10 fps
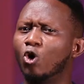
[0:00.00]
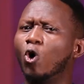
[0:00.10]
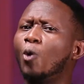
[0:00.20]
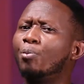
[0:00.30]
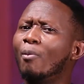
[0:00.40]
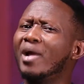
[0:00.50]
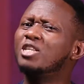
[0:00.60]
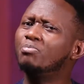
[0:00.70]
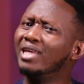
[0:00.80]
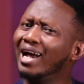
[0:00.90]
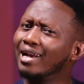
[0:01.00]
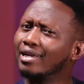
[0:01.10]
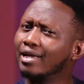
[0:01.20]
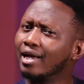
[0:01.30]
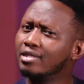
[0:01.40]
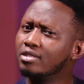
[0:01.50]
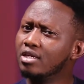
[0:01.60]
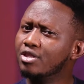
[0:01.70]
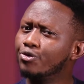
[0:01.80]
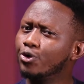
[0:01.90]
OPPO might be
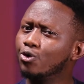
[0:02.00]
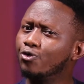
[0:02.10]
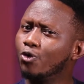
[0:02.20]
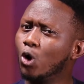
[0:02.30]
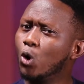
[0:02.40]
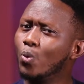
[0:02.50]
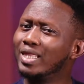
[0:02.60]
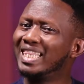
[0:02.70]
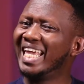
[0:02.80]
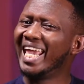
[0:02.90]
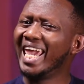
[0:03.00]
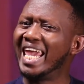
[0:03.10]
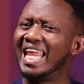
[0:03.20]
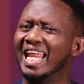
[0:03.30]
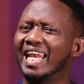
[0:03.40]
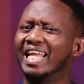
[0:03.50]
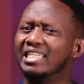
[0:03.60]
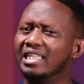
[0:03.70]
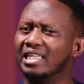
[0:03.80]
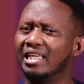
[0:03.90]
undercutting the Reno 4 with the
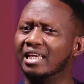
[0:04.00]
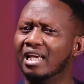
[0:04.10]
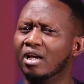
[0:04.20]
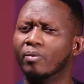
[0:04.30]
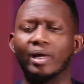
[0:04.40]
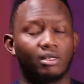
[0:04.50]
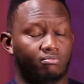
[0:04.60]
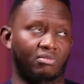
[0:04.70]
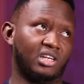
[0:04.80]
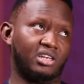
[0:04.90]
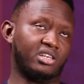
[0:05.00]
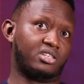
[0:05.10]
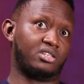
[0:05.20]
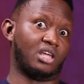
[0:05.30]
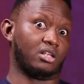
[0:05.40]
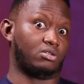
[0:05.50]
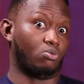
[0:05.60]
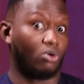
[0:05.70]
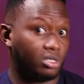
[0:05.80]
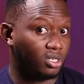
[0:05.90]
A93. Well, at least that's
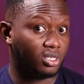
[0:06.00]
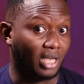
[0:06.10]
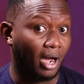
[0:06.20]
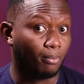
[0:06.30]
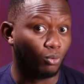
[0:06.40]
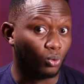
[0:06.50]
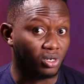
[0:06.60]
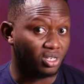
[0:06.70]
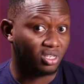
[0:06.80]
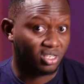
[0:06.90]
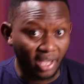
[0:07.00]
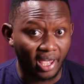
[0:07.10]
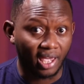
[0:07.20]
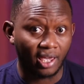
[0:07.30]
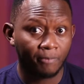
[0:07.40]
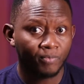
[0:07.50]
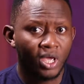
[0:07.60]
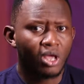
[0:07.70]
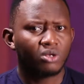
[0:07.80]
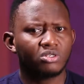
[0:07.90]
what some would say,
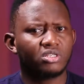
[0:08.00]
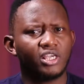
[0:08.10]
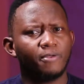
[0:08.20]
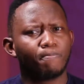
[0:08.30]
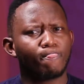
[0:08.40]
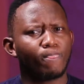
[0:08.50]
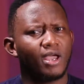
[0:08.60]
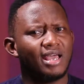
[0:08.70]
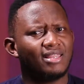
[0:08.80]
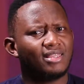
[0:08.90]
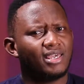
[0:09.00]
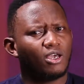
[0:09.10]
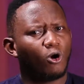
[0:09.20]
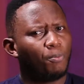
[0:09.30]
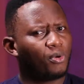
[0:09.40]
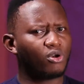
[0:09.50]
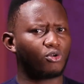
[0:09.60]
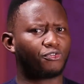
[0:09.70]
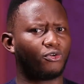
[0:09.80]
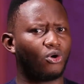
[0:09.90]
because you see, the OPPO Reno
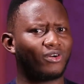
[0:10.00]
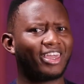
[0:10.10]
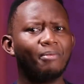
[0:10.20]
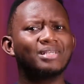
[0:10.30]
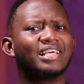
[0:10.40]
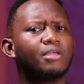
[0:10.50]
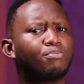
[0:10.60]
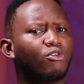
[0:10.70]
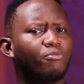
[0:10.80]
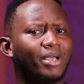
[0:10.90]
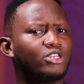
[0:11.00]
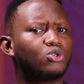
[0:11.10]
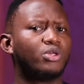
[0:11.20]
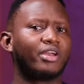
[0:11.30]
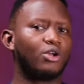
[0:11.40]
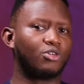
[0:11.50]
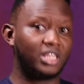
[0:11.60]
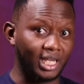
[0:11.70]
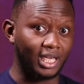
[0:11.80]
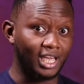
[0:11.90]
4 came as an improvement to the Reno
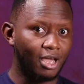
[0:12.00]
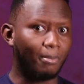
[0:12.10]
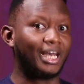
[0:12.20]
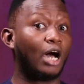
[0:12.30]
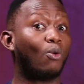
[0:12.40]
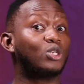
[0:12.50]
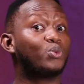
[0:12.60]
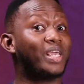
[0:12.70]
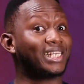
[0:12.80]
3, but now what we are